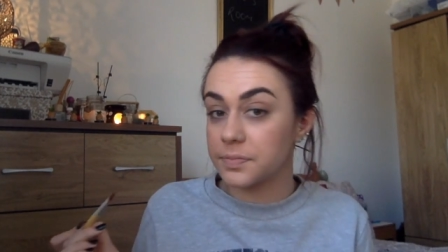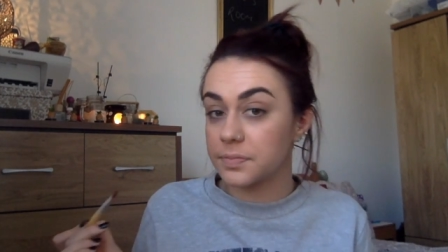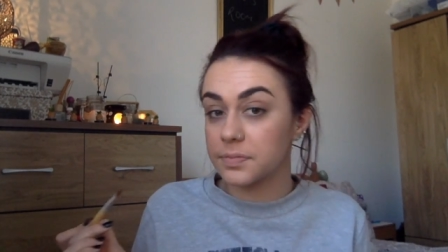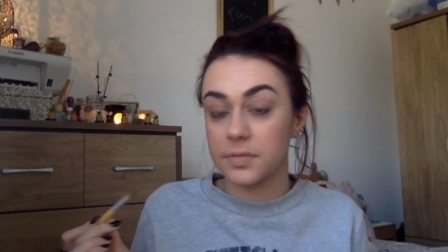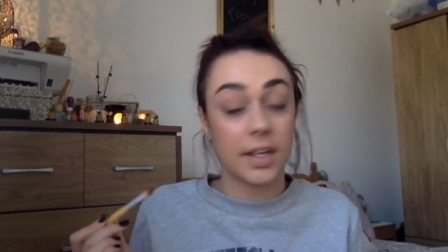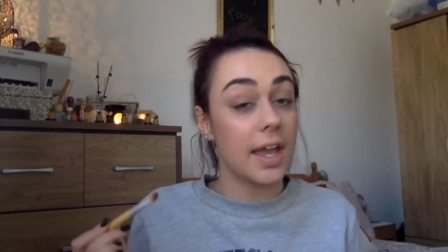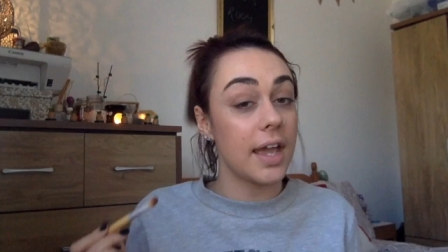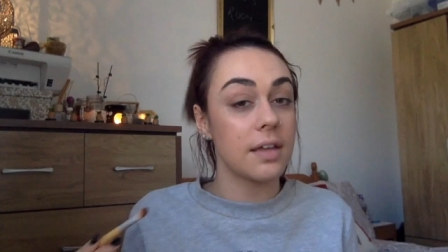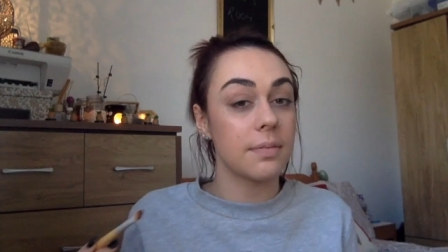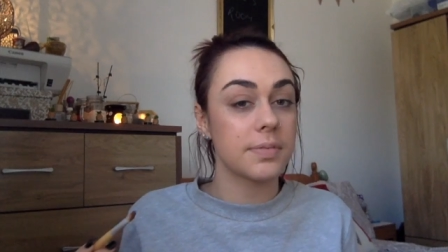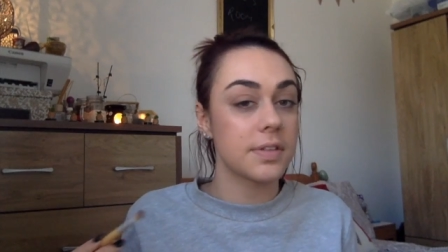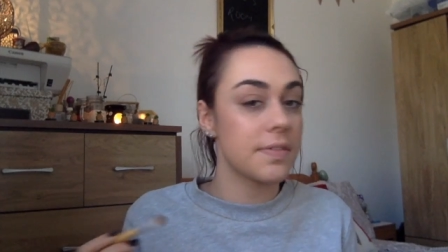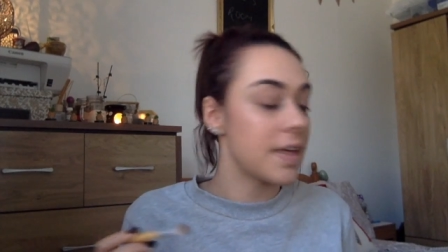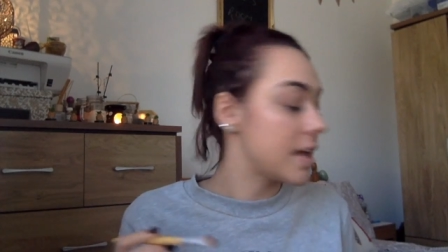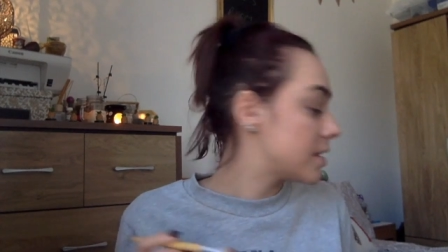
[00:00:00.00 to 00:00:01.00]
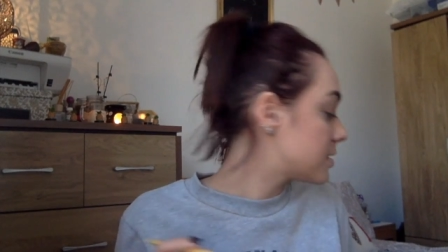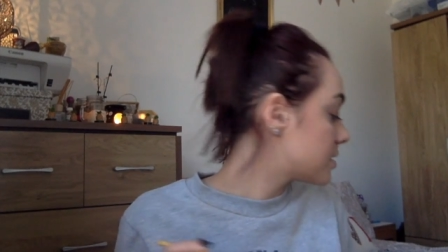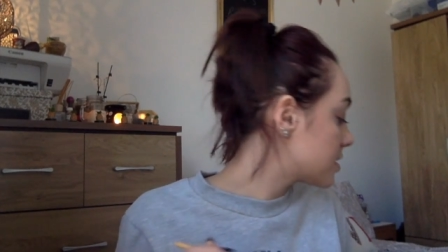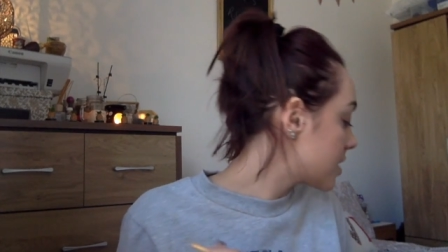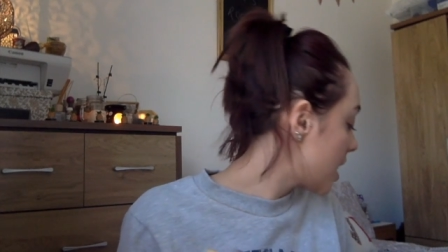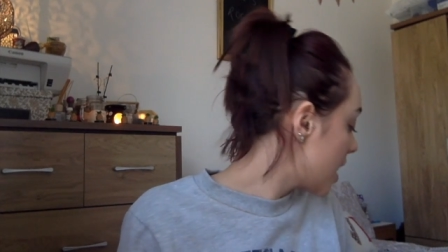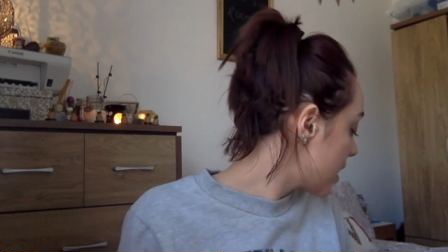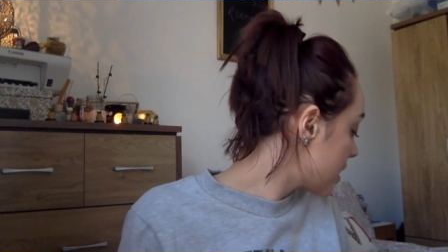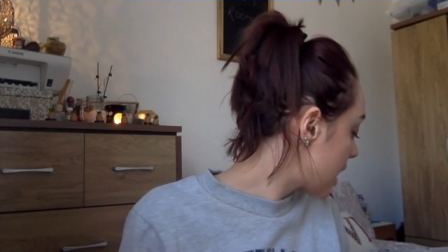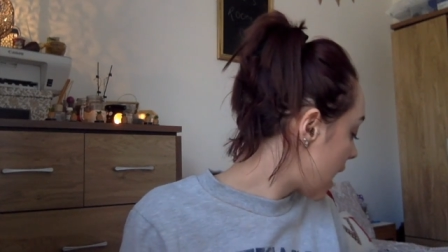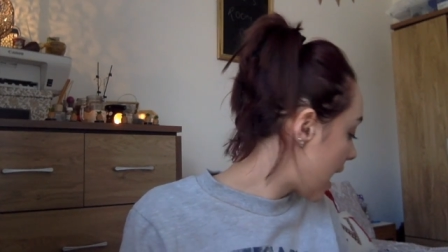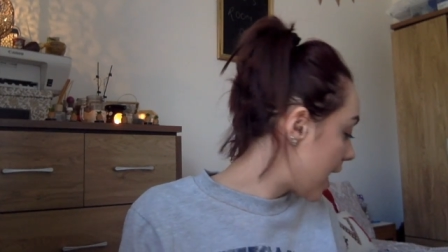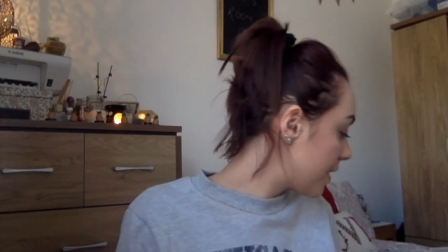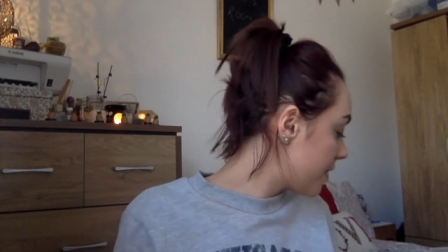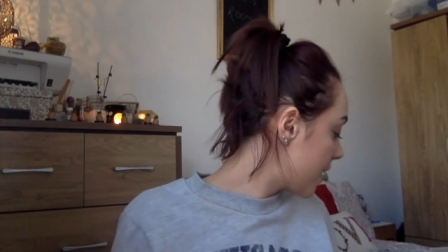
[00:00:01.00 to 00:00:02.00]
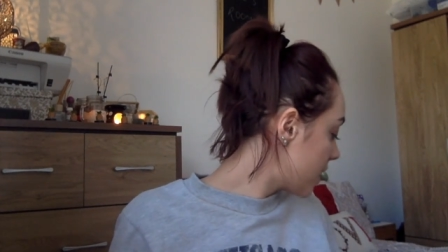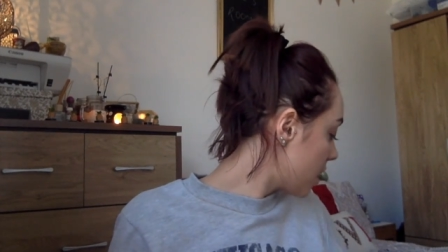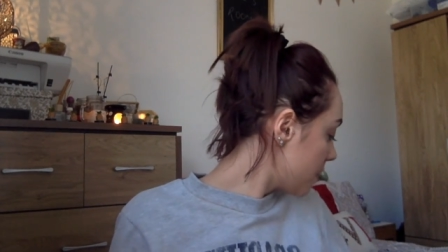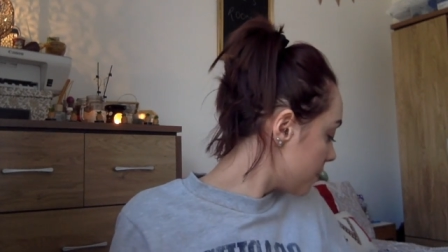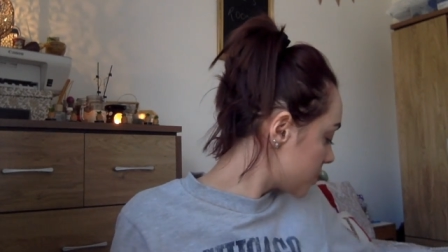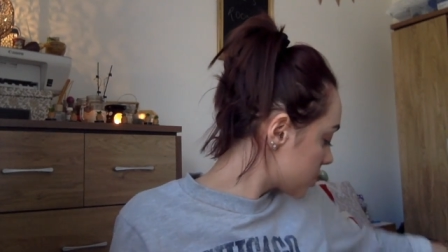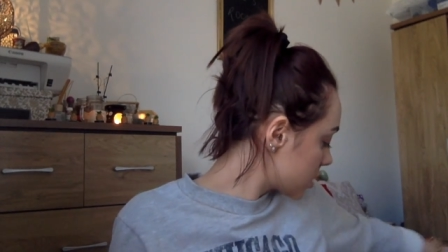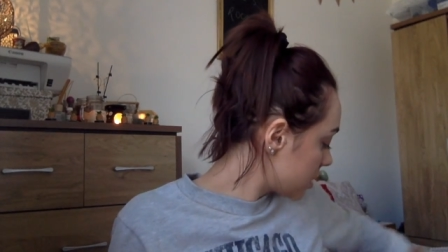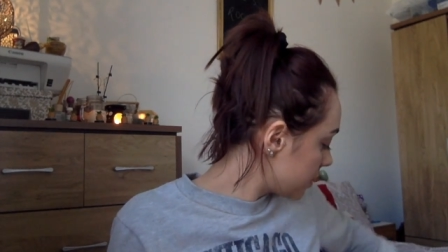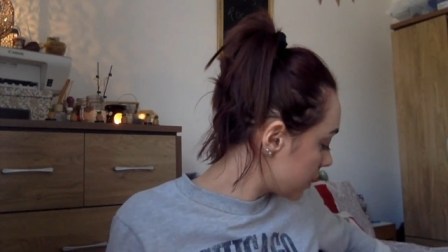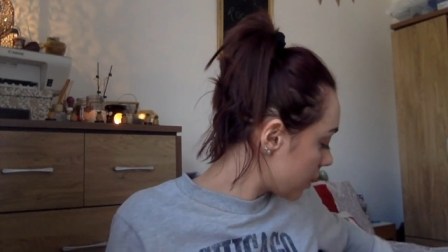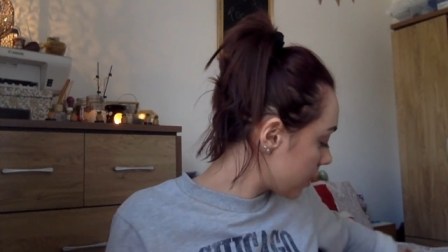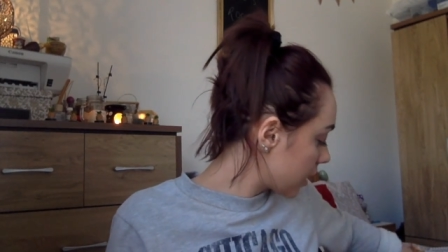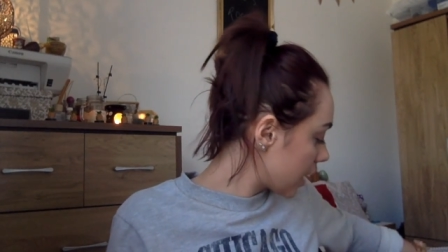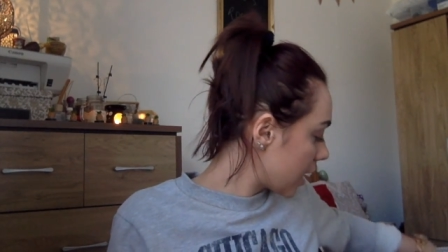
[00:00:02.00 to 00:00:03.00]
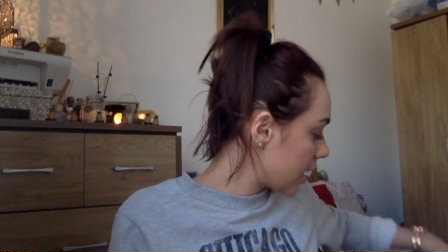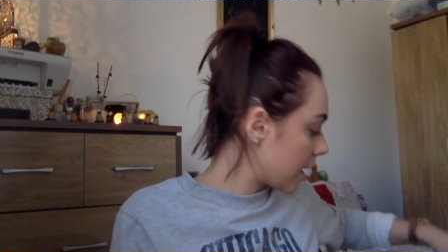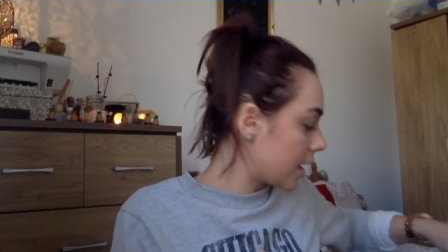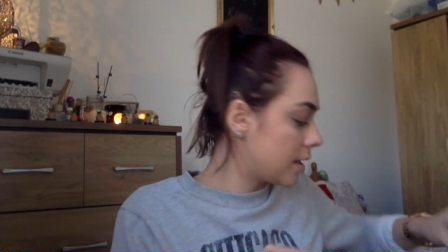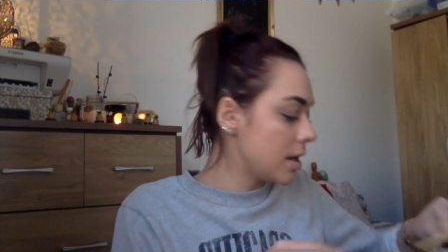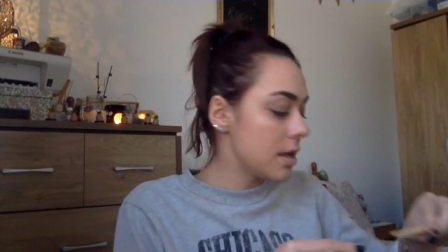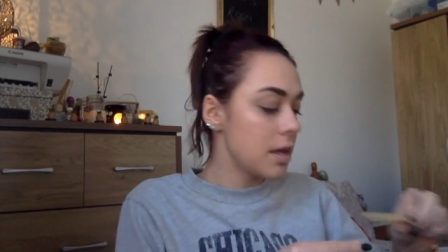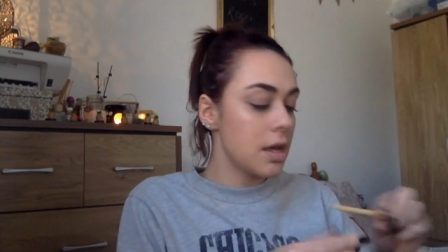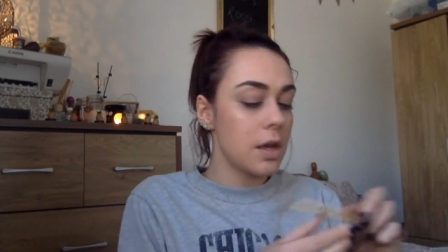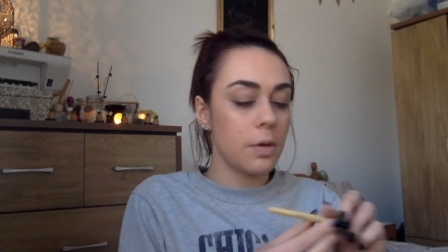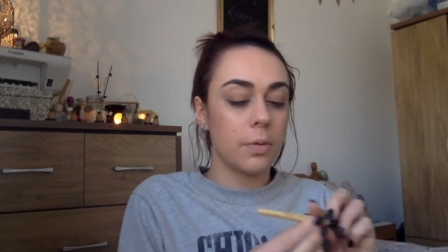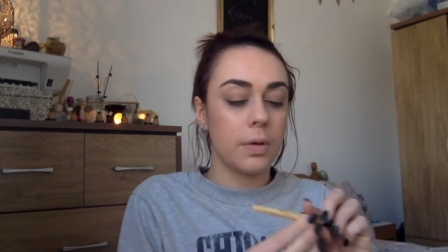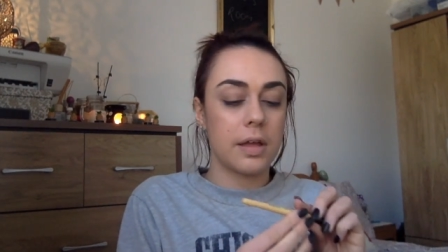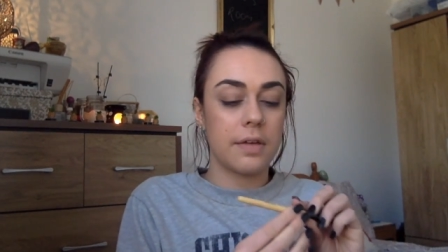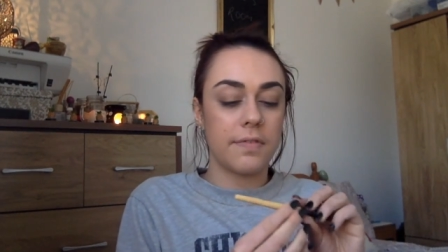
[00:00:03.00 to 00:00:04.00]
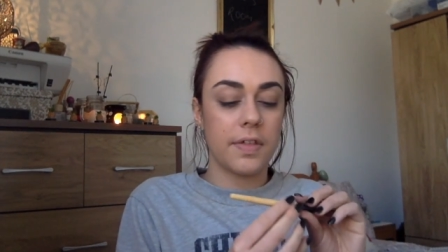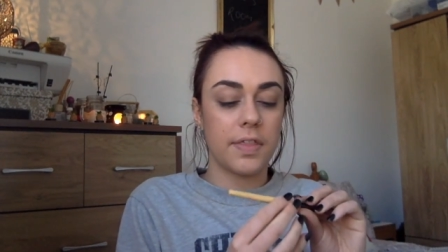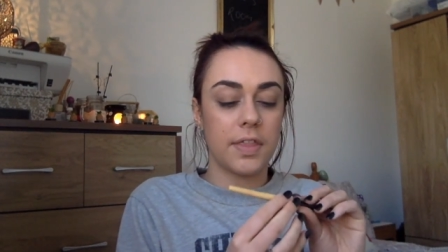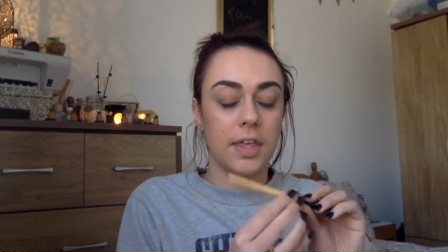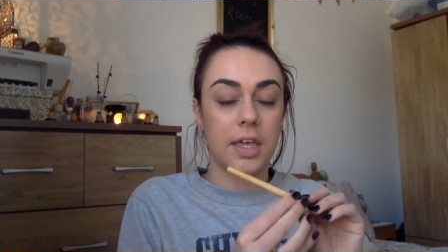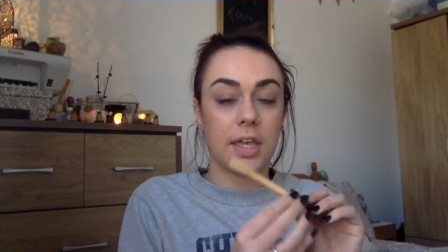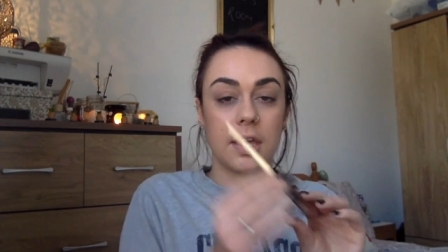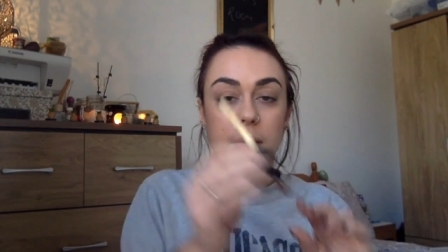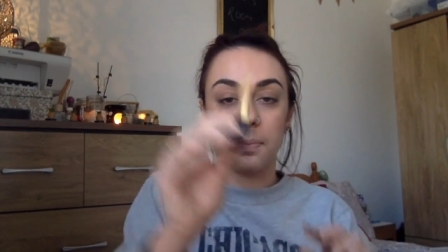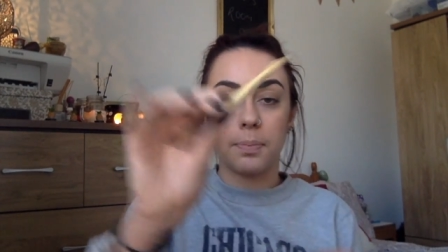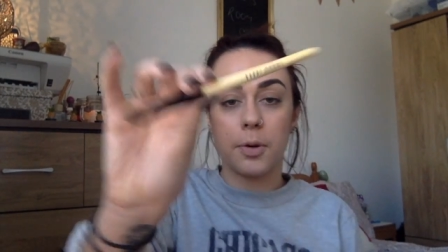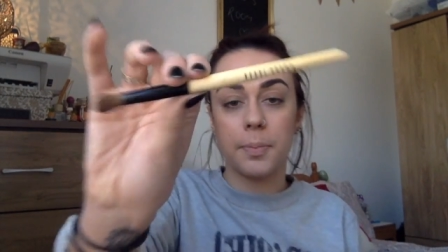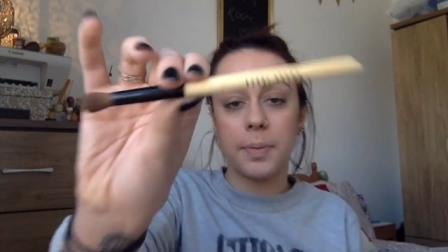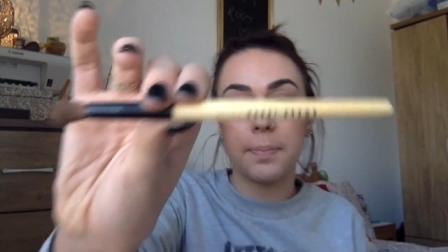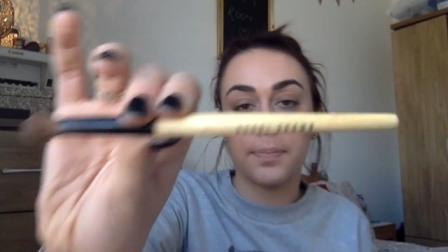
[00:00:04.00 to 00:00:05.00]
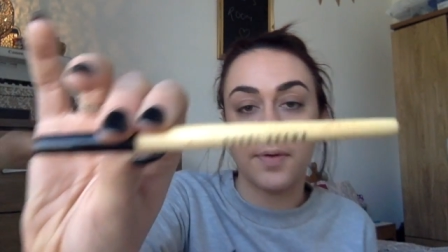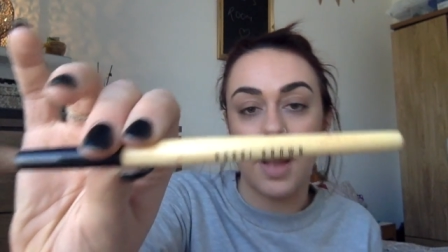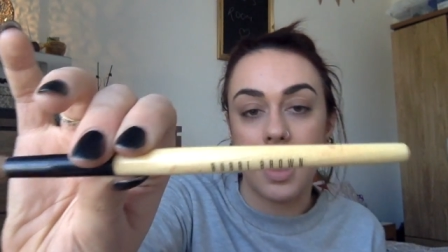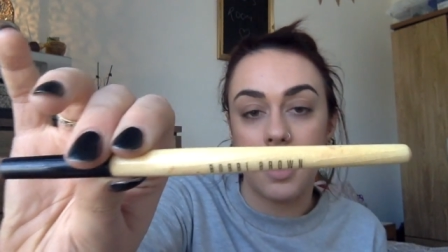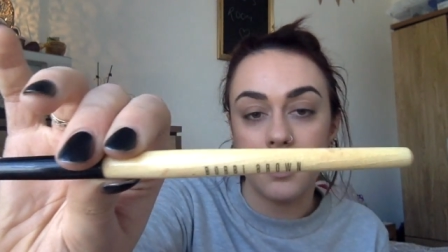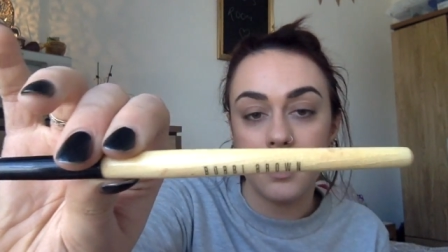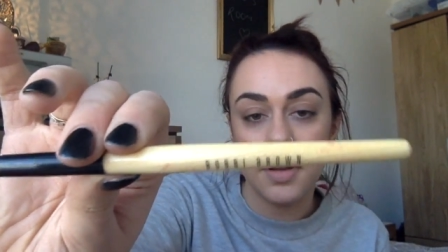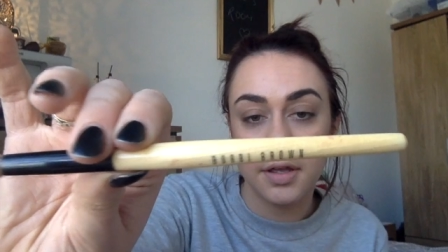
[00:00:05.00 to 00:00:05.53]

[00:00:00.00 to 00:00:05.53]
Okay, so there's that. And then I'm just going to be going in with the Bobbi Brown